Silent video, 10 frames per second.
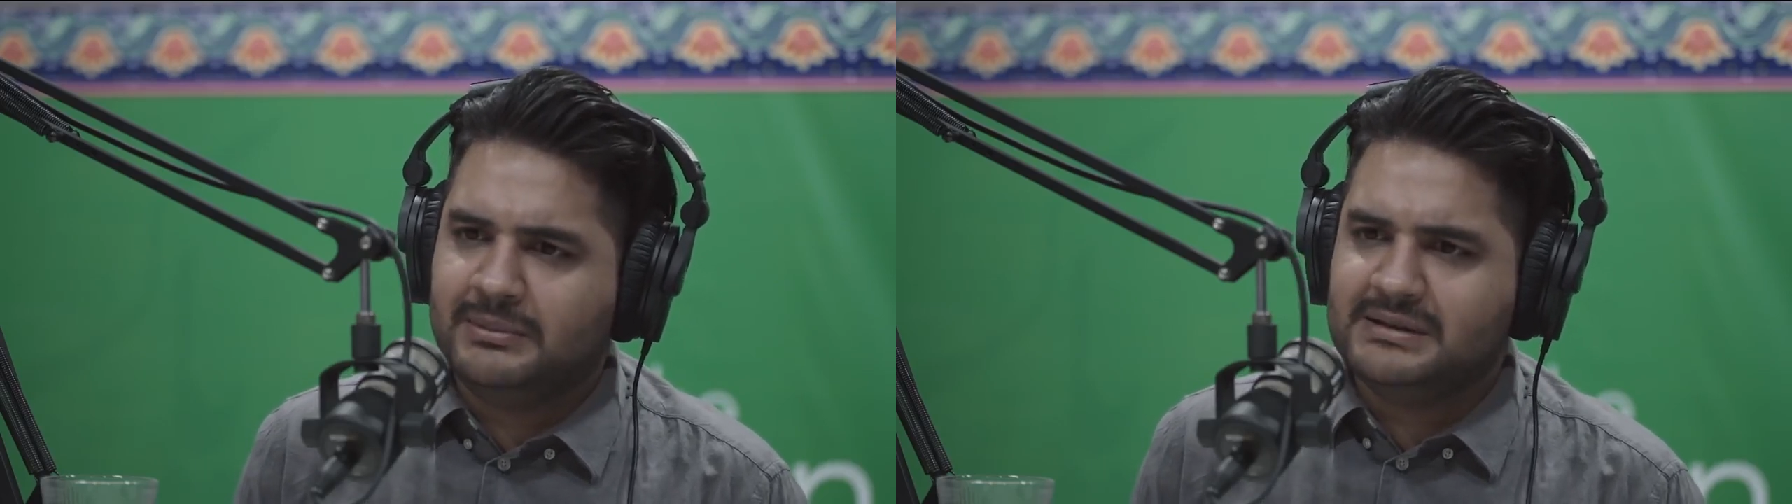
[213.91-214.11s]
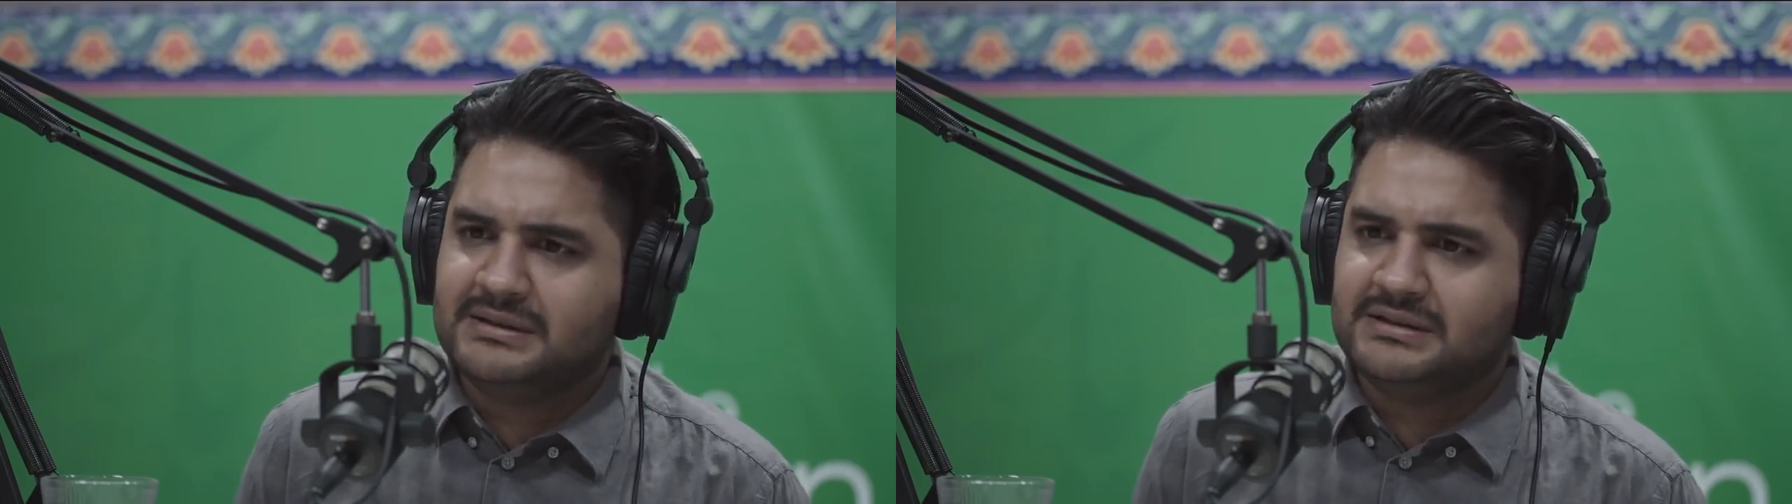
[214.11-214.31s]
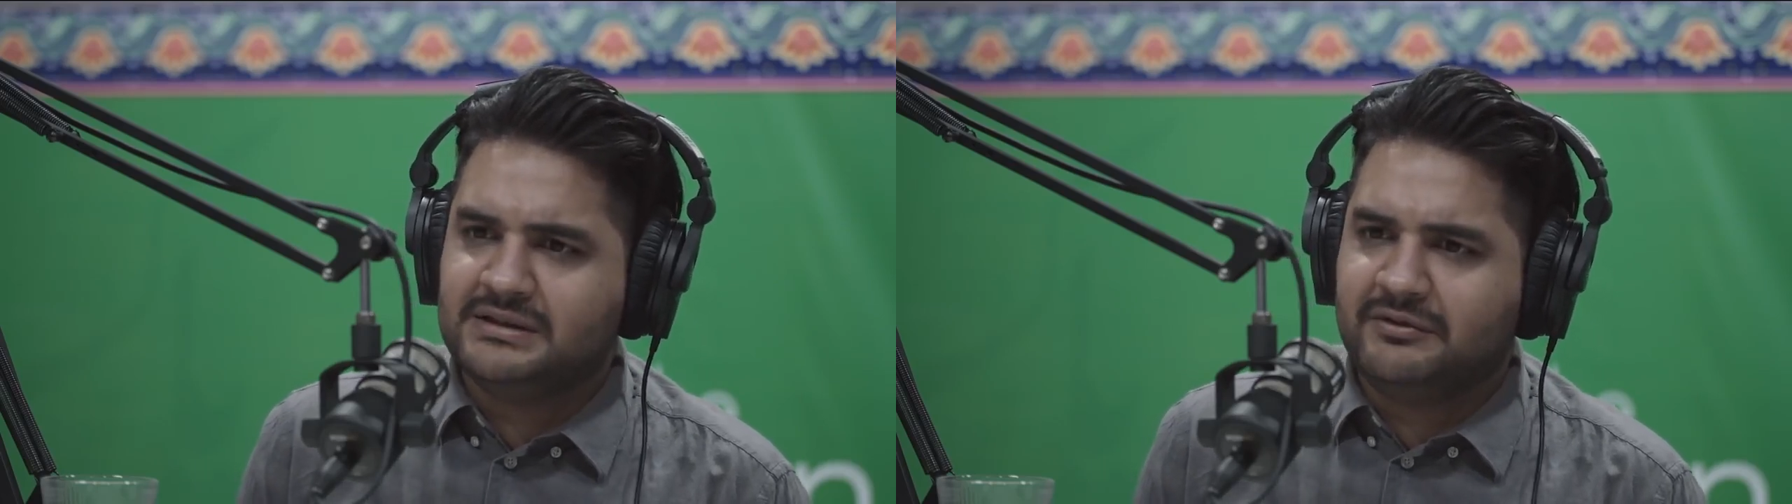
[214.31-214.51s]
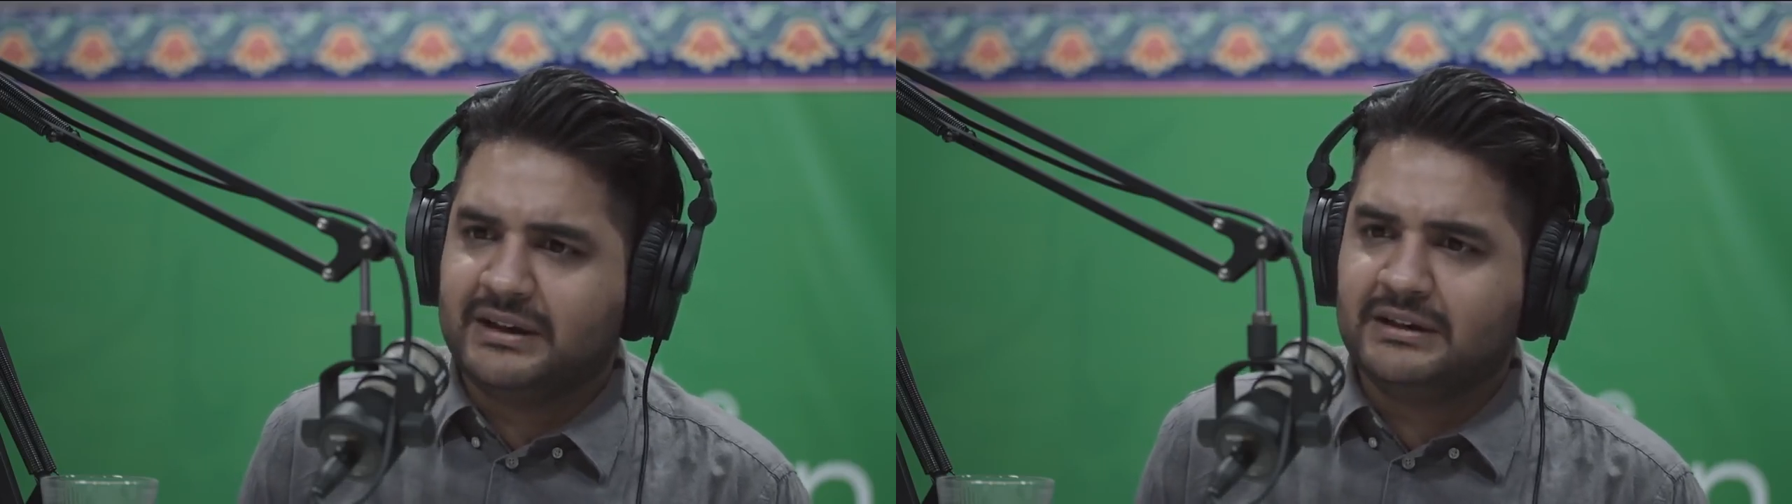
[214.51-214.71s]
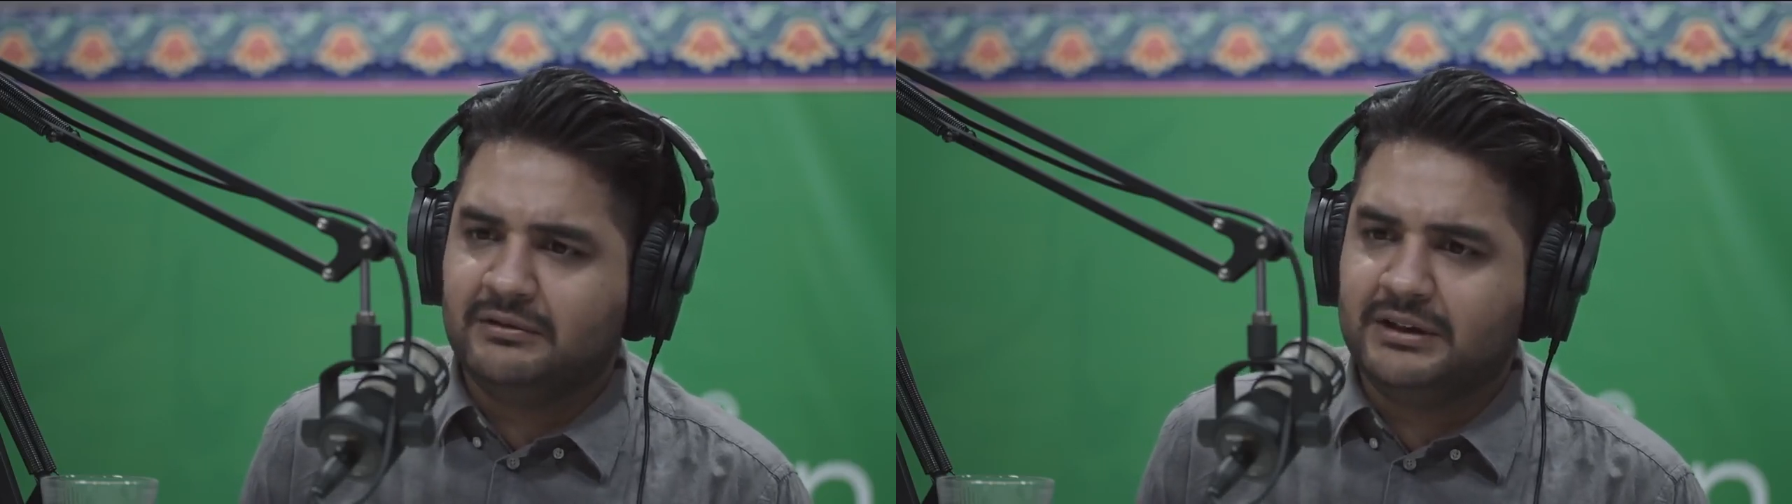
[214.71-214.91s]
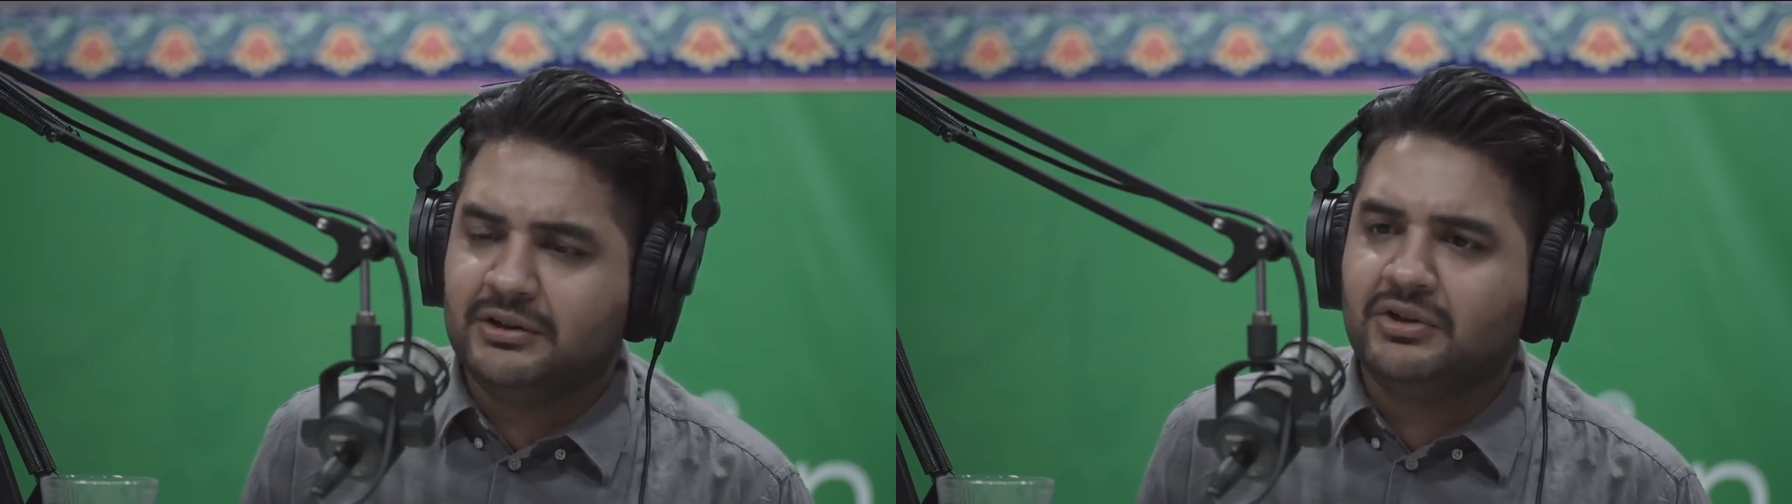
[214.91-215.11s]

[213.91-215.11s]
of places that she effectively